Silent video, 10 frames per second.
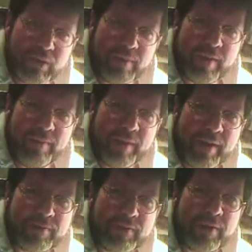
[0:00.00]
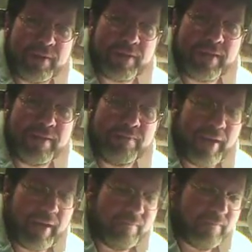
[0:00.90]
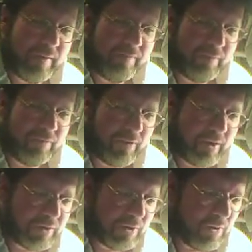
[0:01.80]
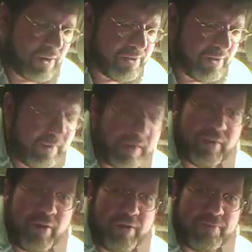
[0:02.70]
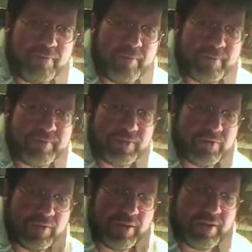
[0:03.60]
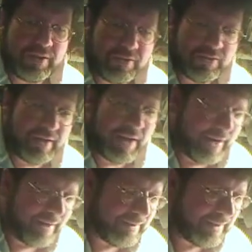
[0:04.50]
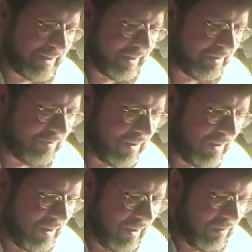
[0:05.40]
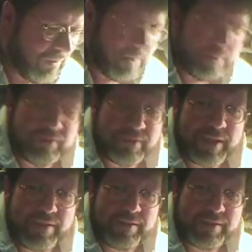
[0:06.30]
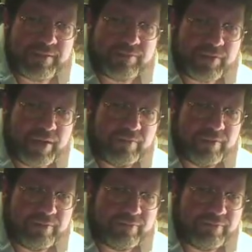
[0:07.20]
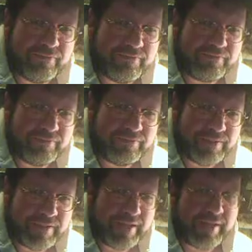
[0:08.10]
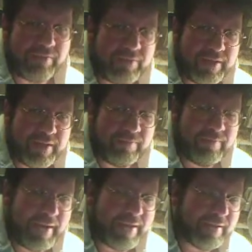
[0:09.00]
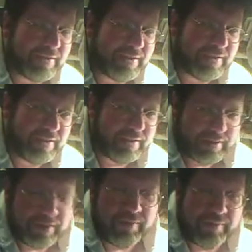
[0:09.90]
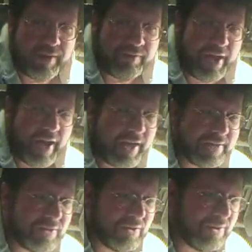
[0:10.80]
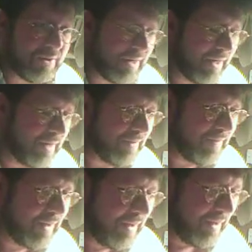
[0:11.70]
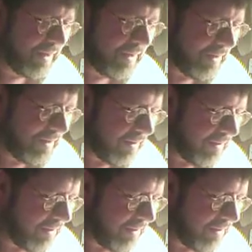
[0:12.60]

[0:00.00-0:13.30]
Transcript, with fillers: of my pipes on eBay, but before I do, I thought I'd offer them up to you guys one, it would save me some trouble of dealing with eBay. That's a little bit of a hassle, uh, you know,